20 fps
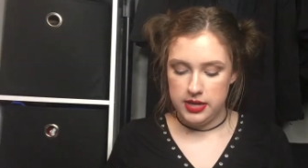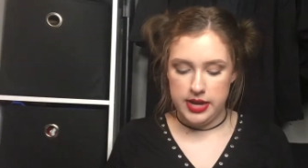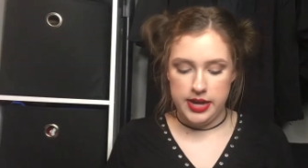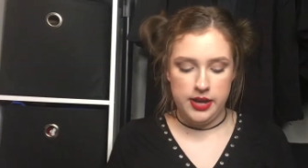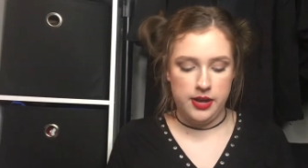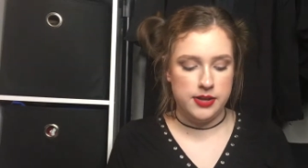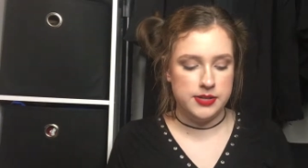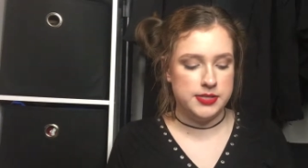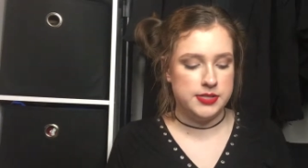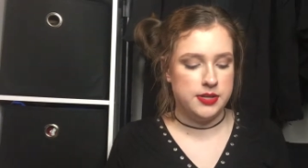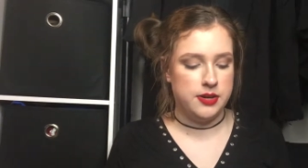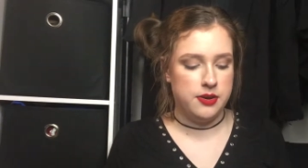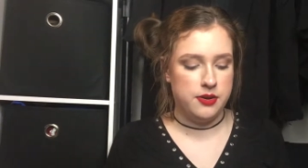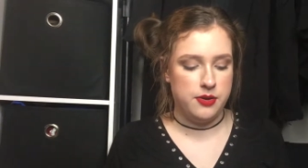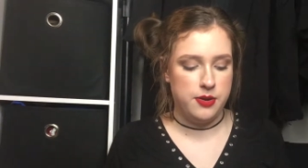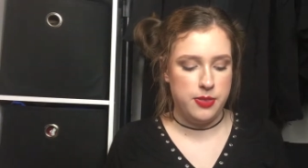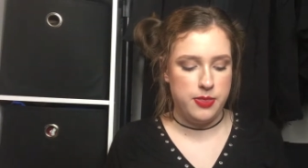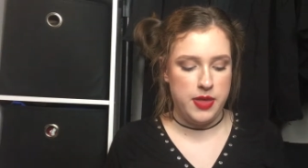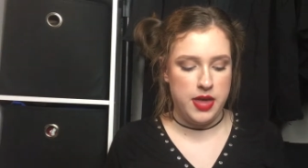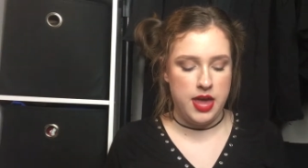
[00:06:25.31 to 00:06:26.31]
I
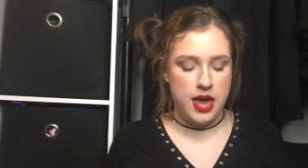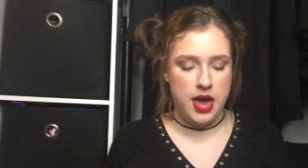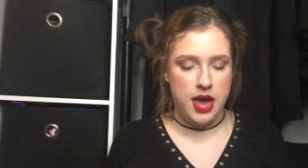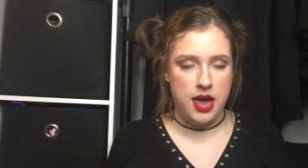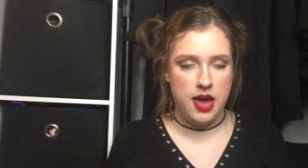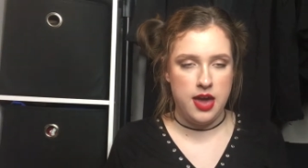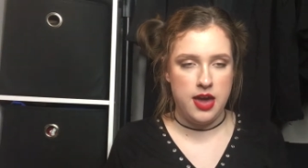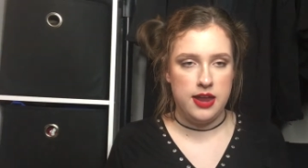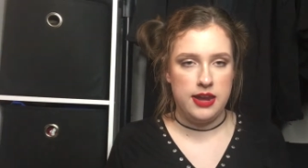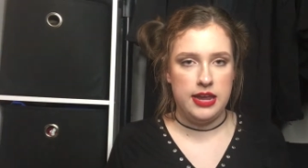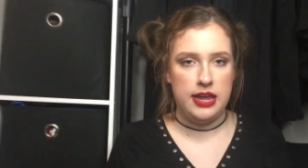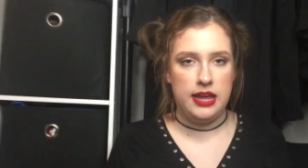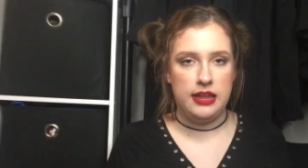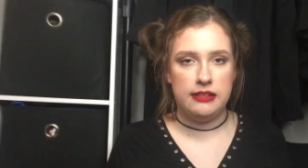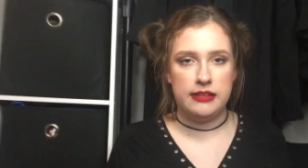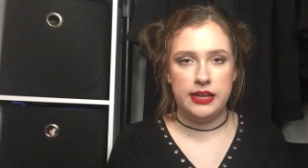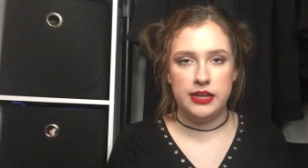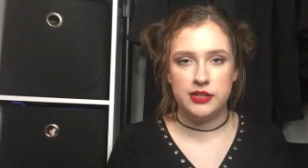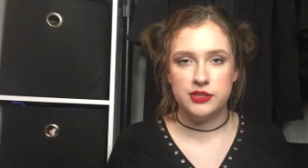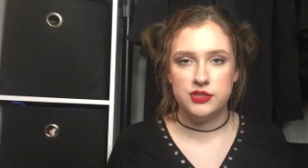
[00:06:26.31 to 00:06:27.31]
also, they had a
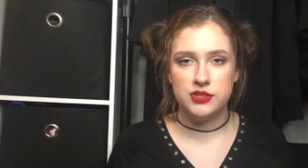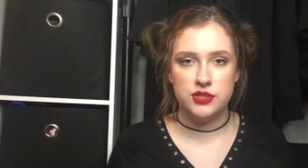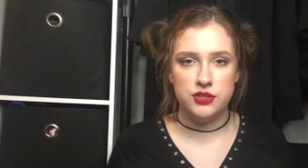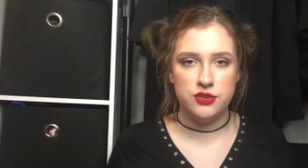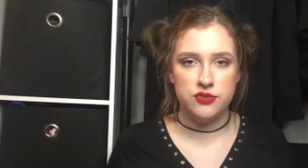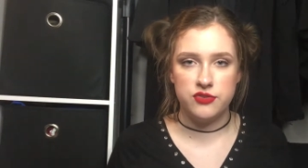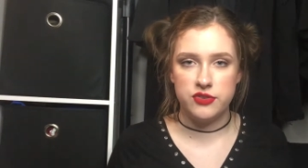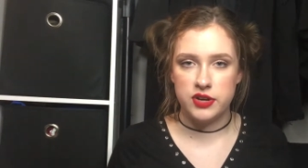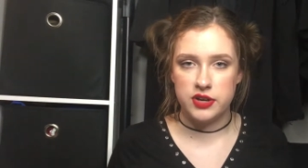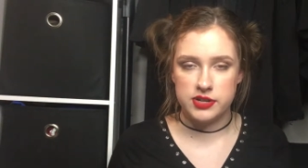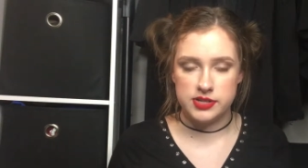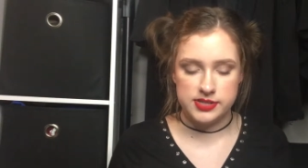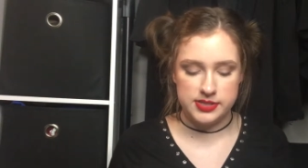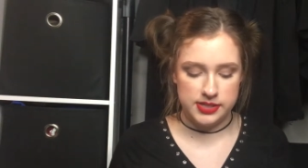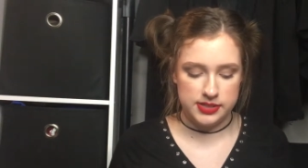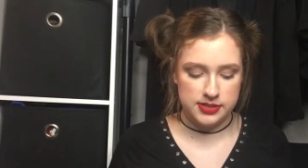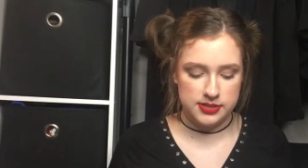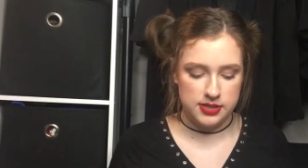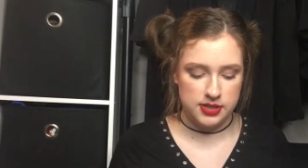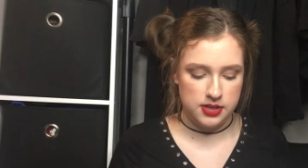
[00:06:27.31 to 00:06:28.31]
like two for
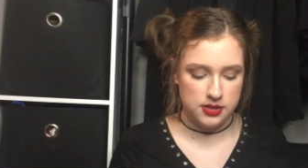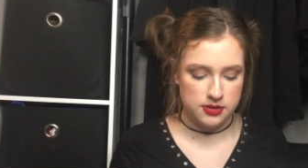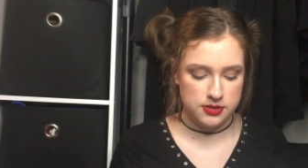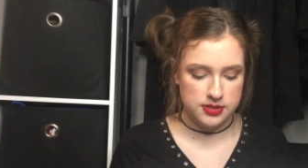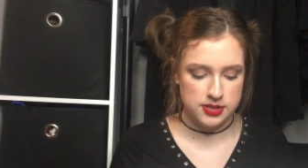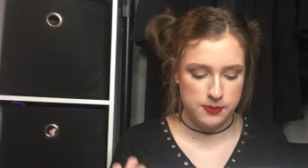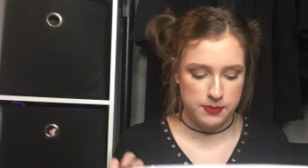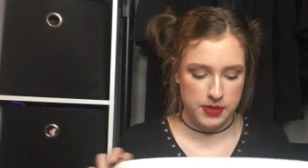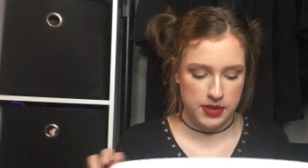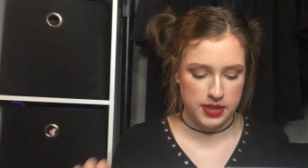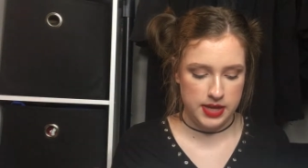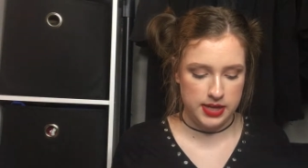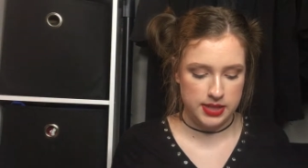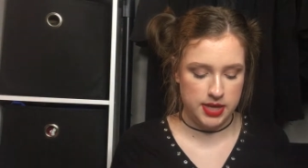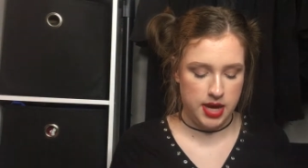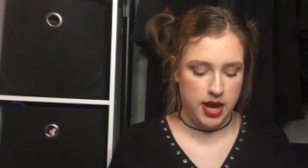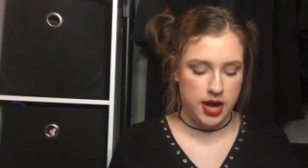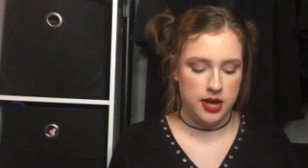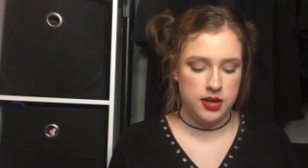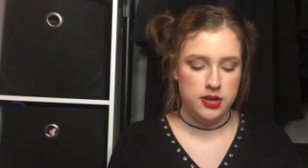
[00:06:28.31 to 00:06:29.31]
16 or something like
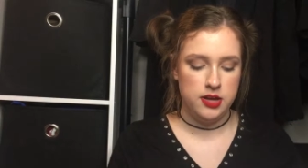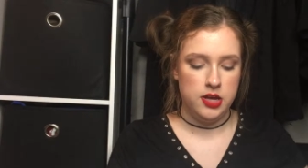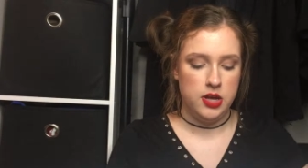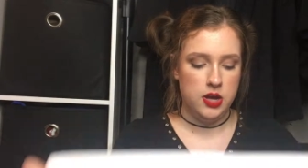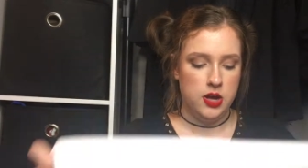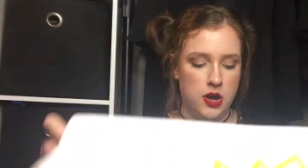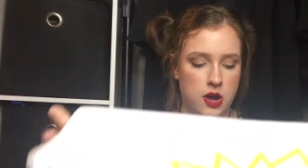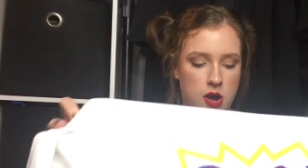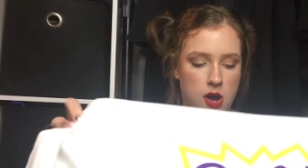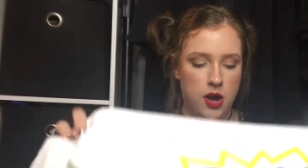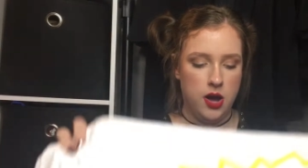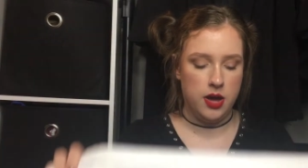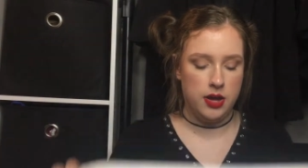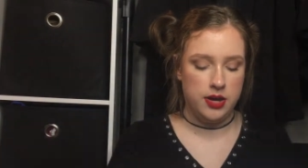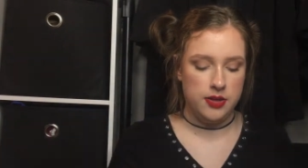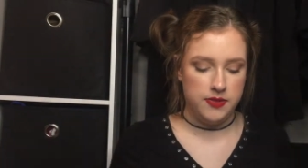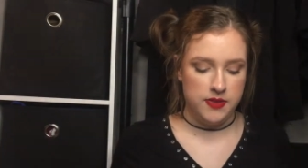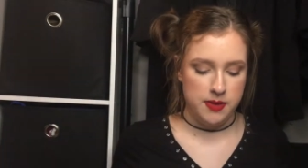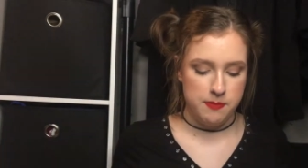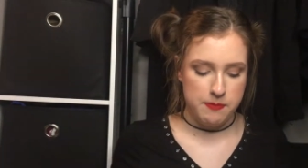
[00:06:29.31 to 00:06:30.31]
that on
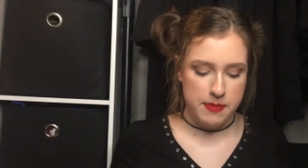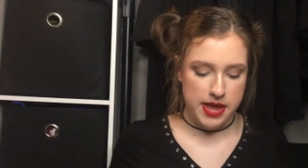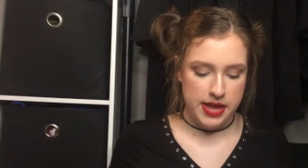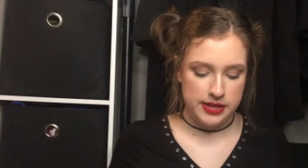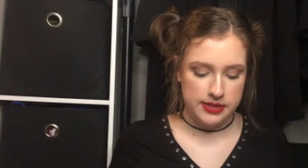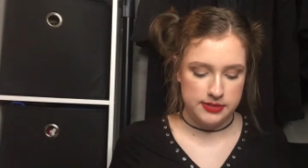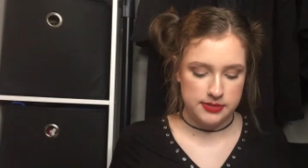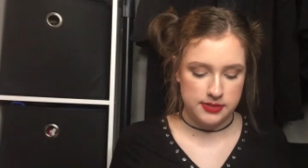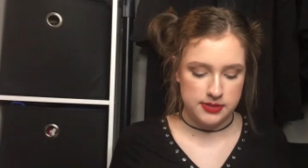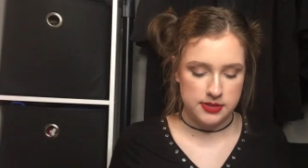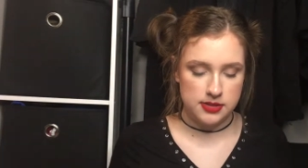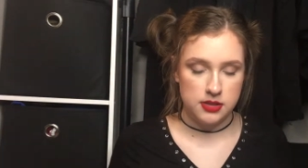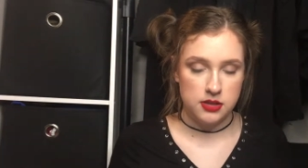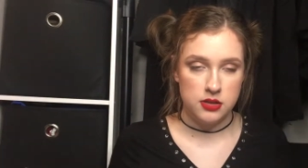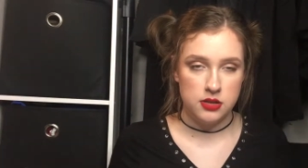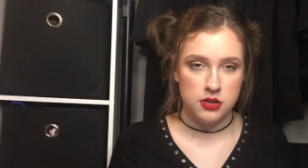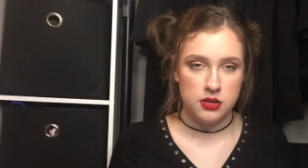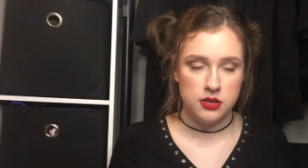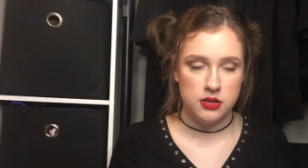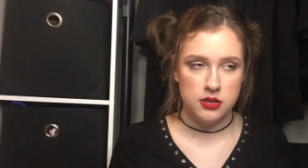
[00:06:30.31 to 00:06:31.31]
the men's
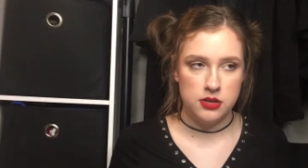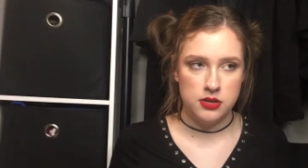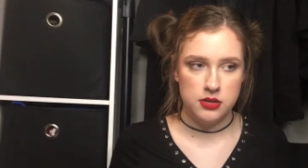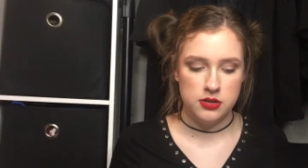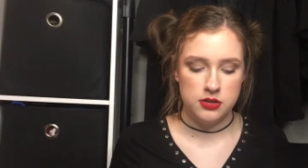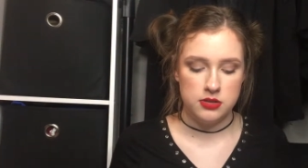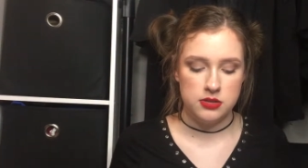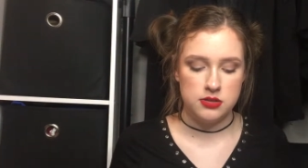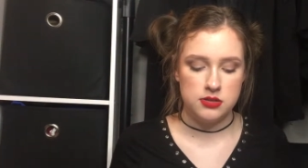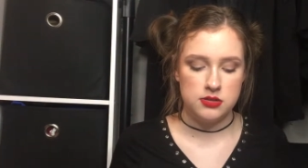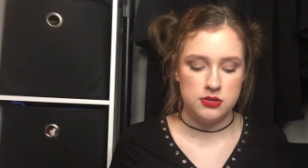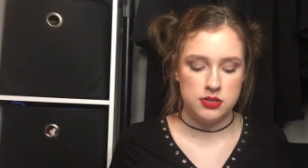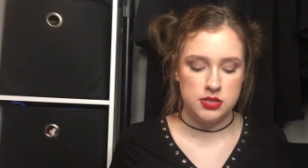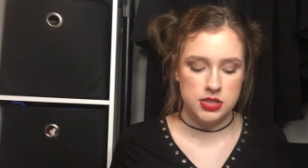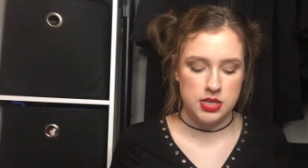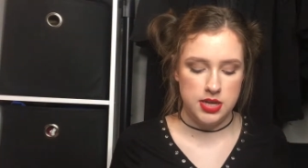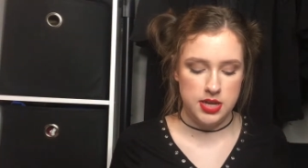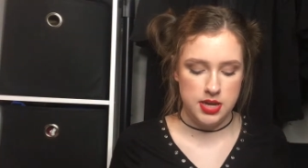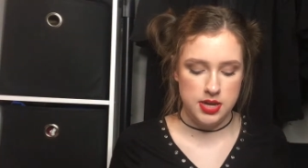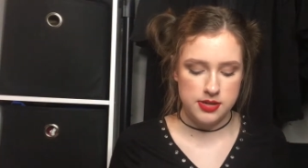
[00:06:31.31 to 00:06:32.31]

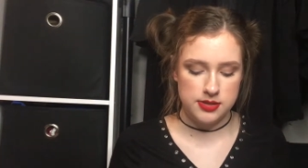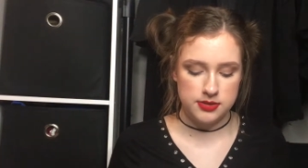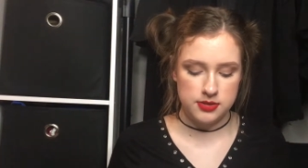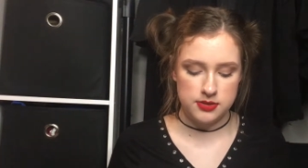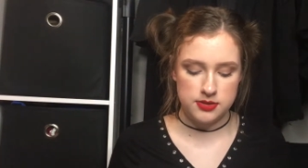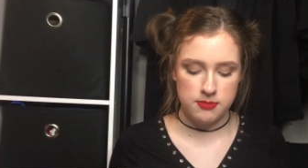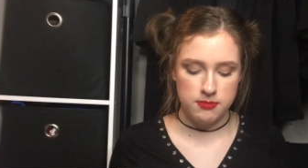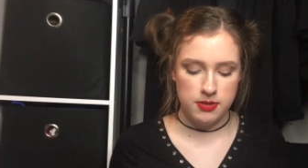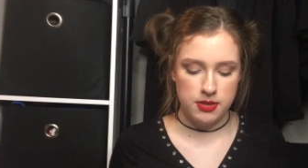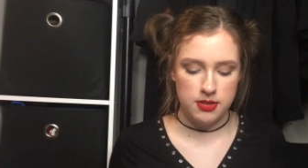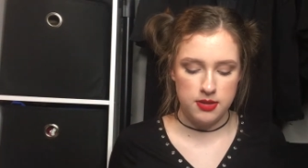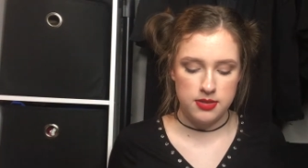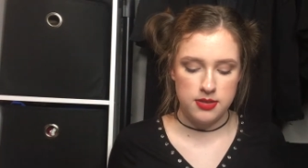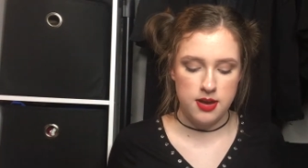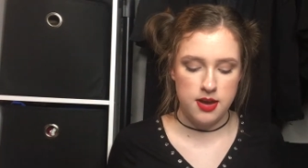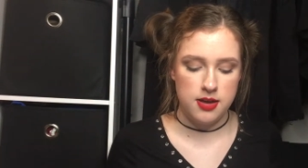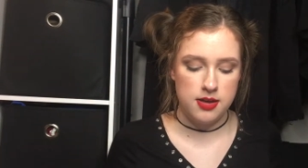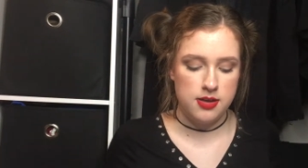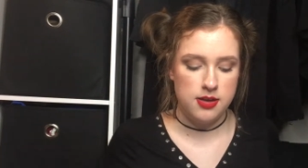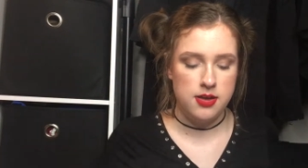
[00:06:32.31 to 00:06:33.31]
tees or something like
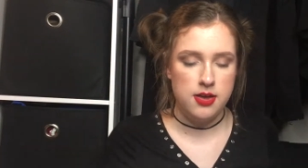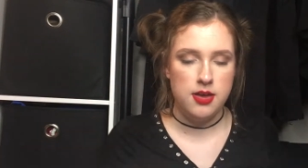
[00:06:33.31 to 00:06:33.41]
that.